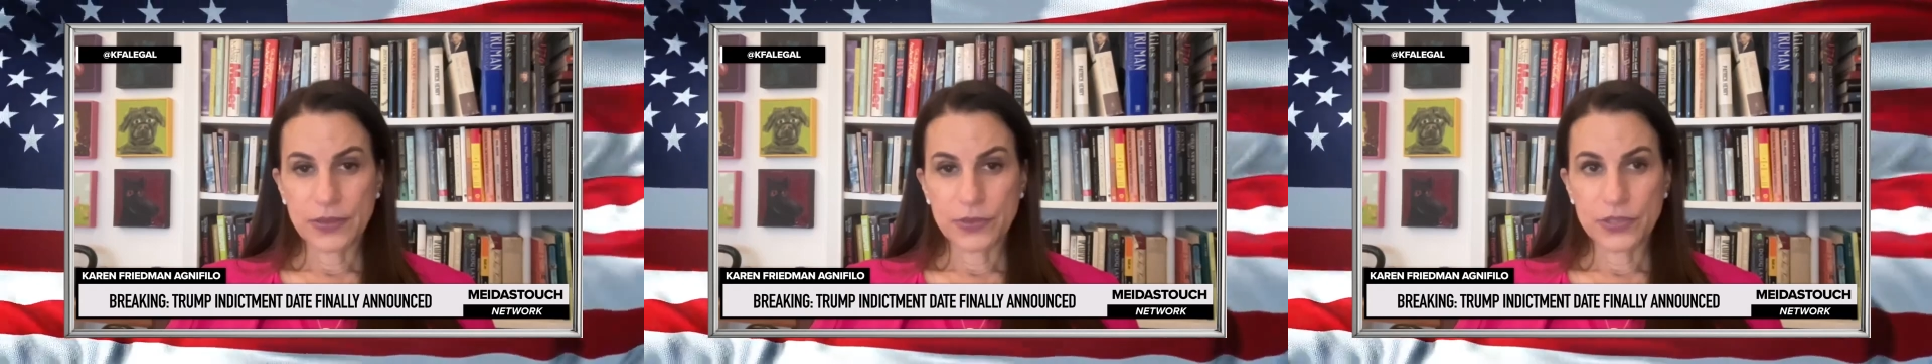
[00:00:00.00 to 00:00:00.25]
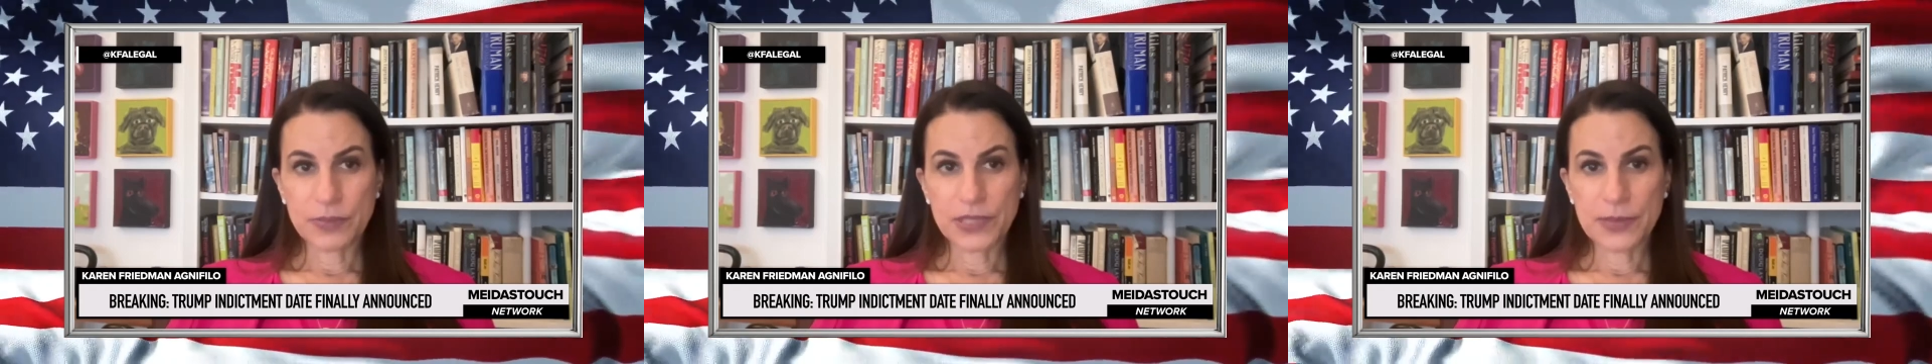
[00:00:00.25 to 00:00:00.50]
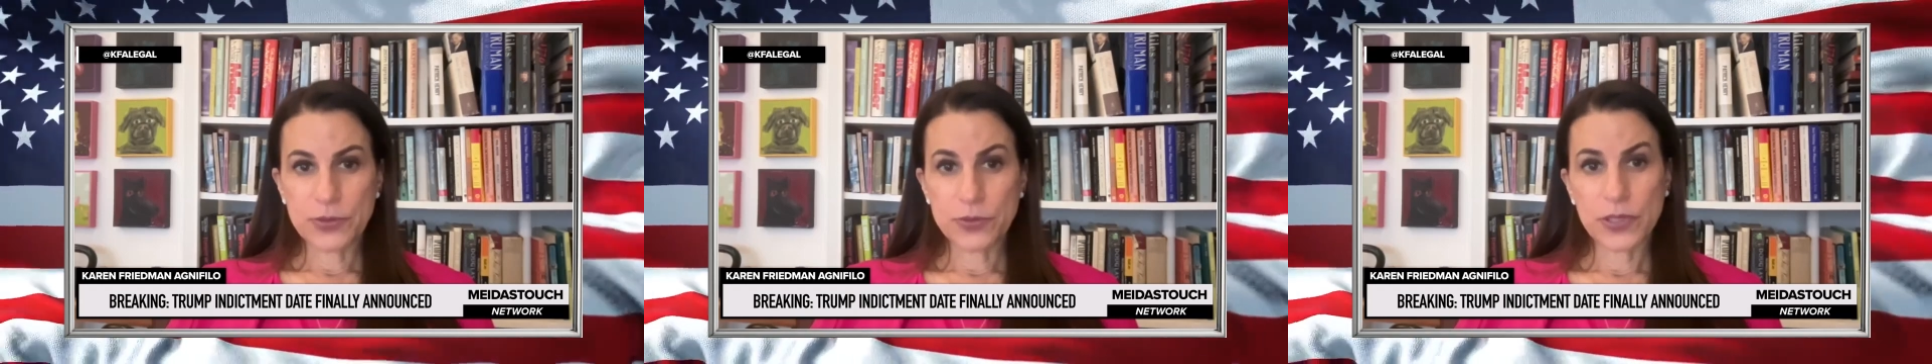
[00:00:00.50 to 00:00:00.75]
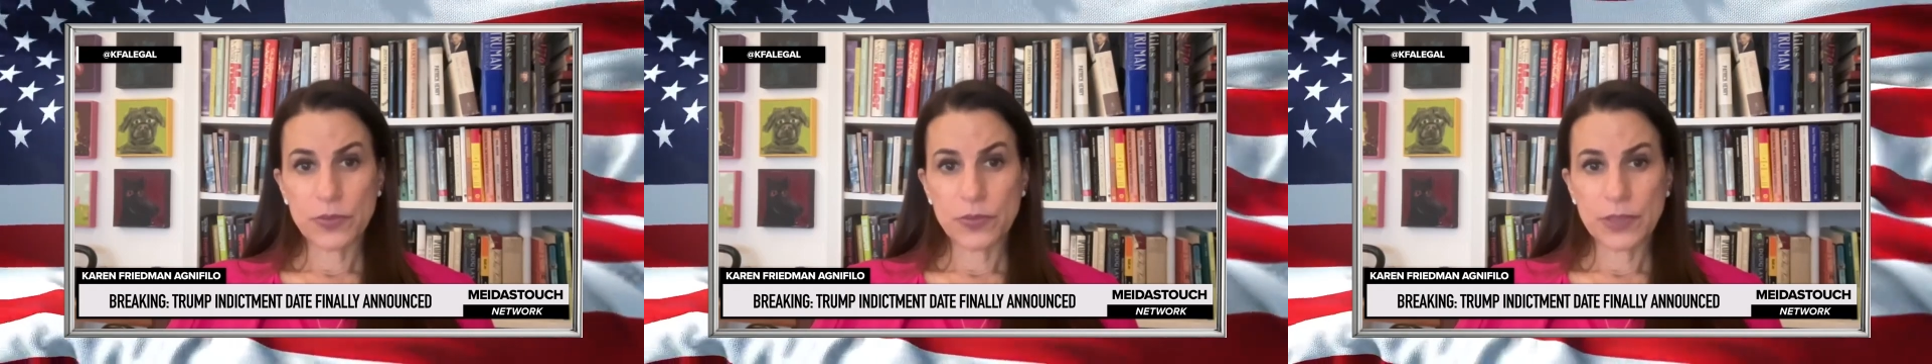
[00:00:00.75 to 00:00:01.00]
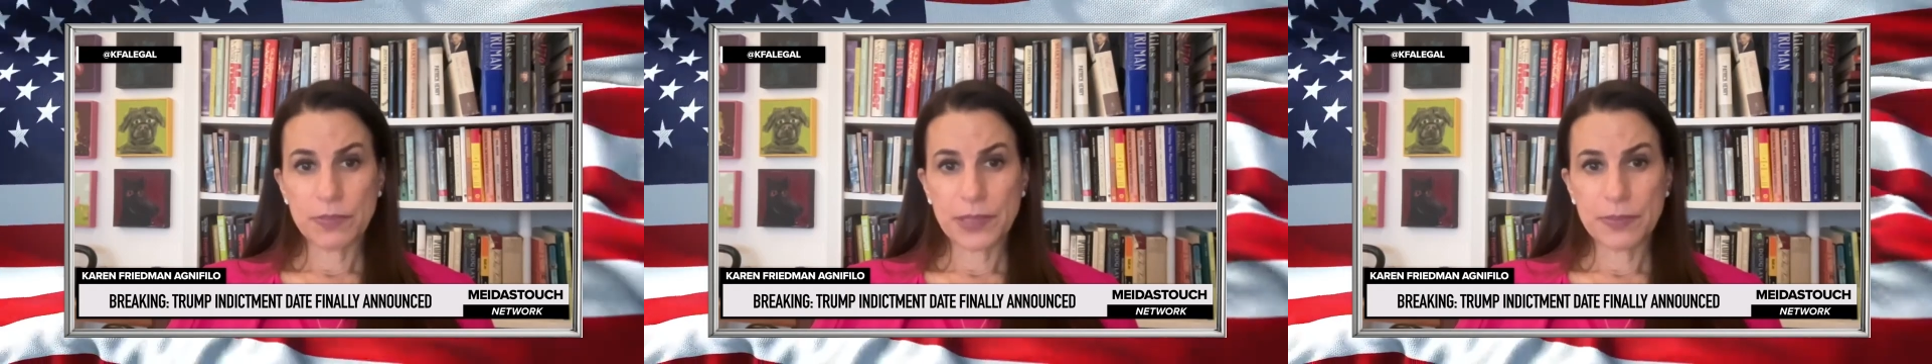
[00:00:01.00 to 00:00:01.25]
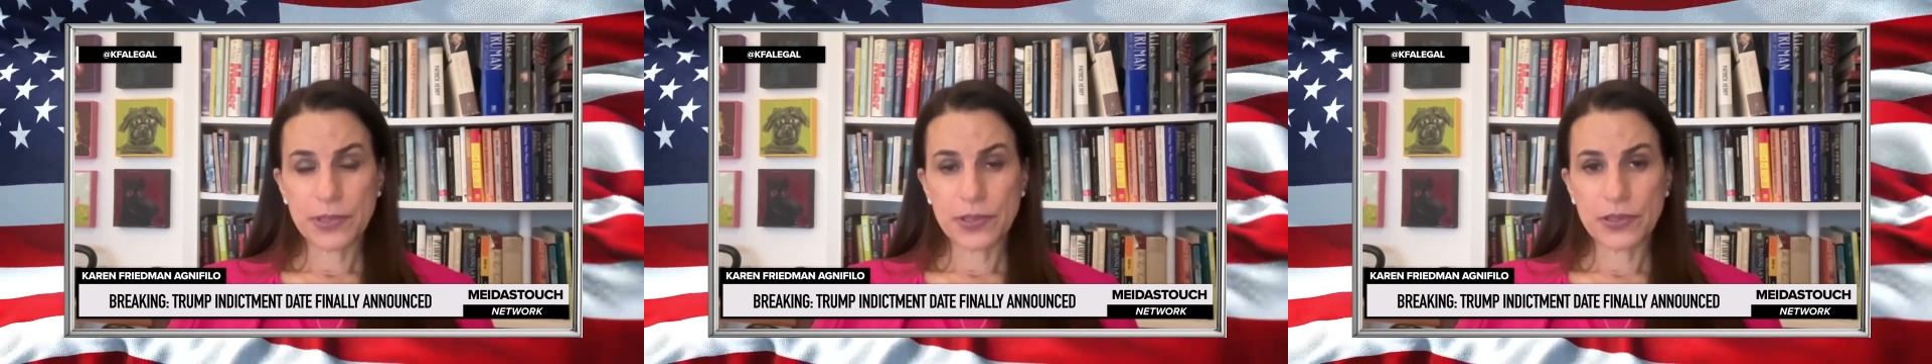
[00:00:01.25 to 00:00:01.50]
Sometimes when
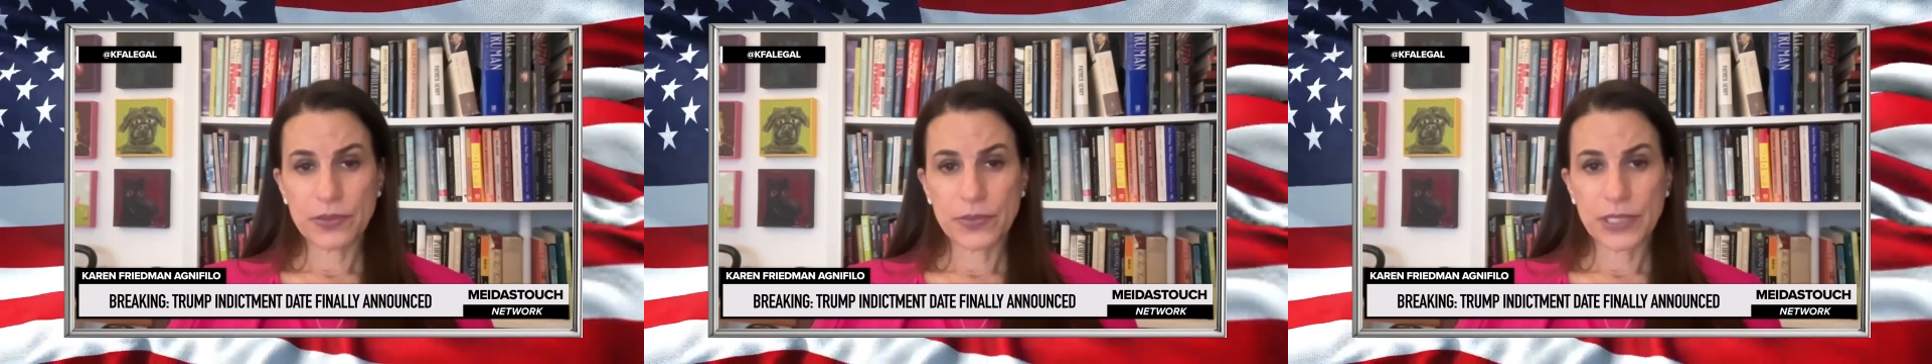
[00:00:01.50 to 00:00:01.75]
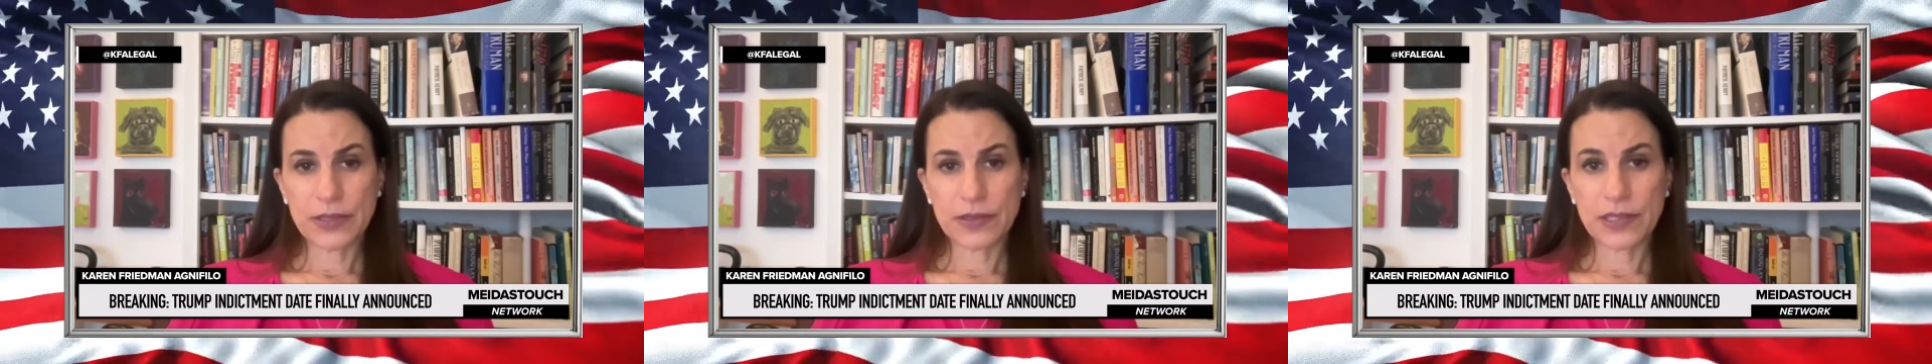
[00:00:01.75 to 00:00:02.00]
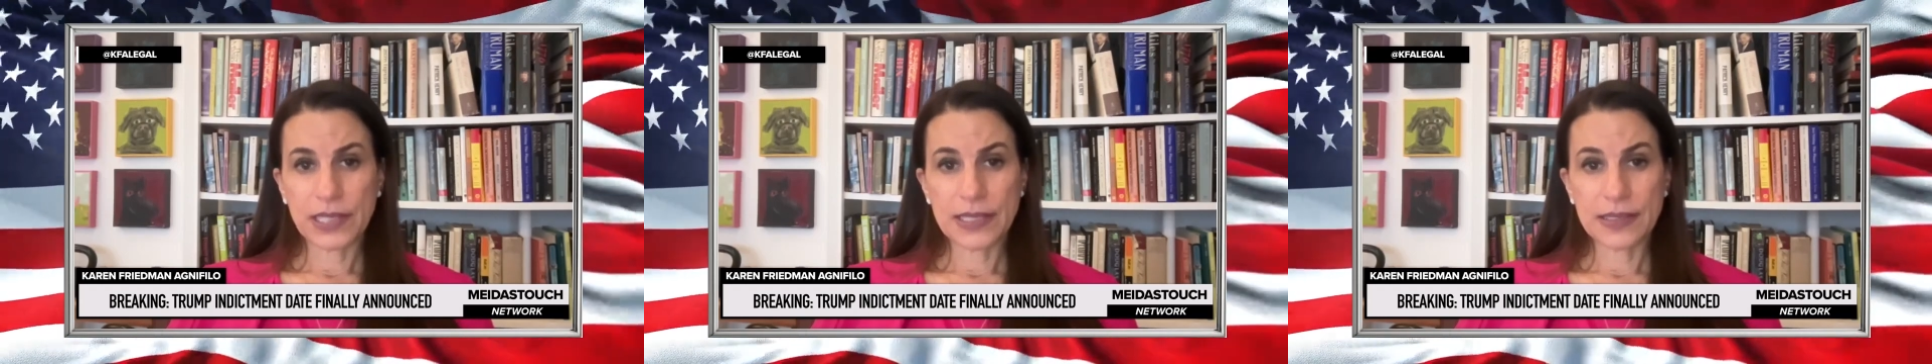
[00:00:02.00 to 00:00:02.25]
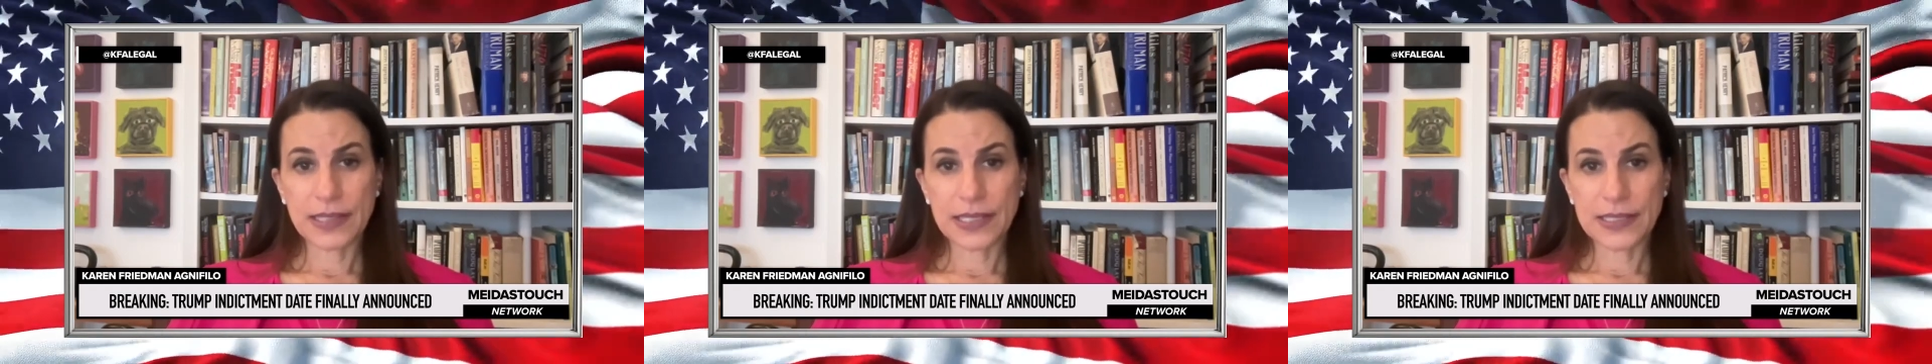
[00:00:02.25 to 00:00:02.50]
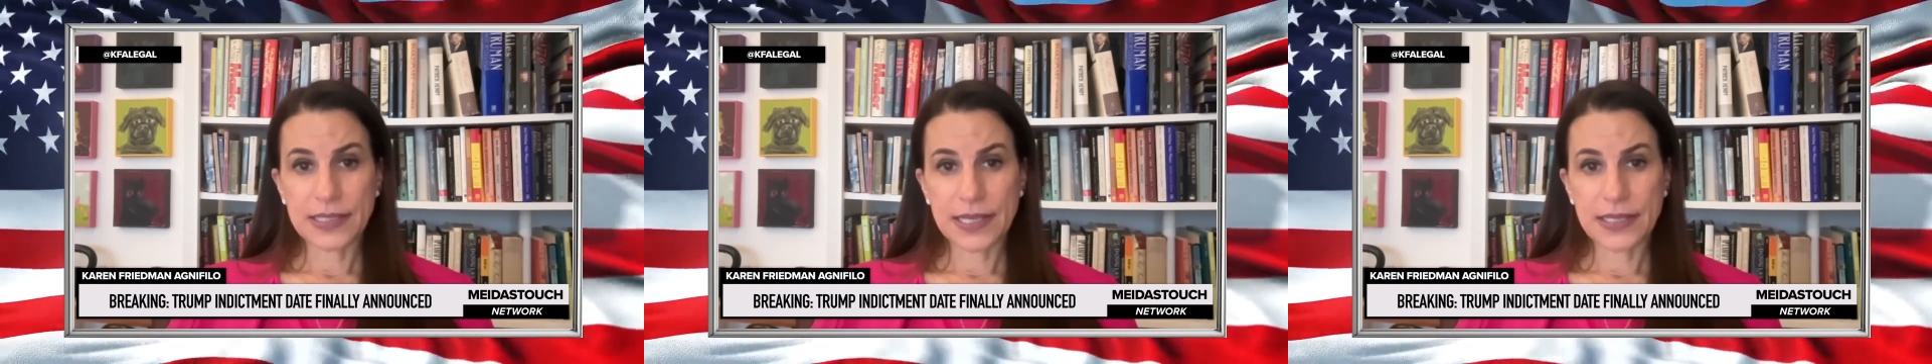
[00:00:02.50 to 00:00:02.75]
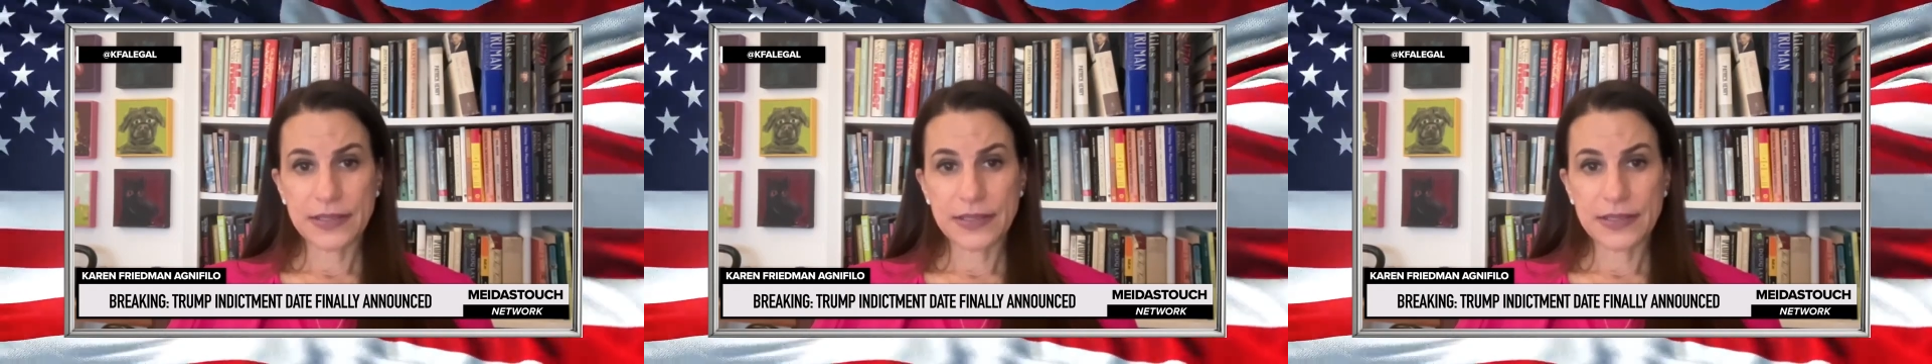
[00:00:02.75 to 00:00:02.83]
say